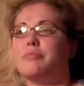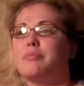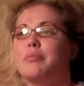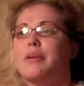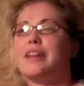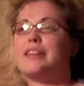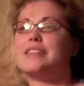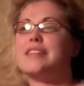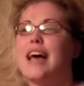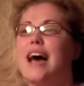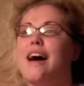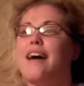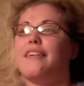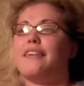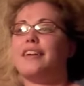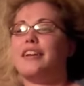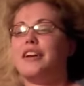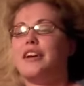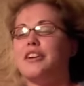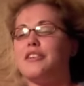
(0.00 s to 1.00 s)

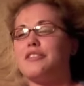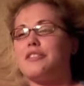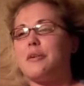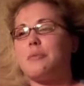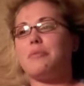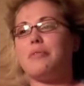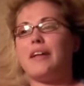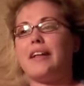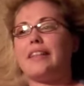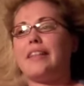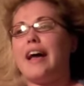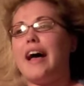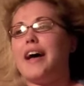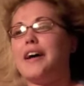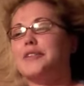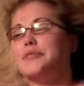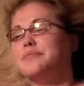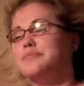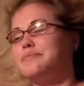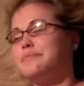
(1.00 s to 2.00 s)
mentality or something like
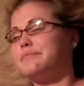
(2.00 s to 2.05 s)
that.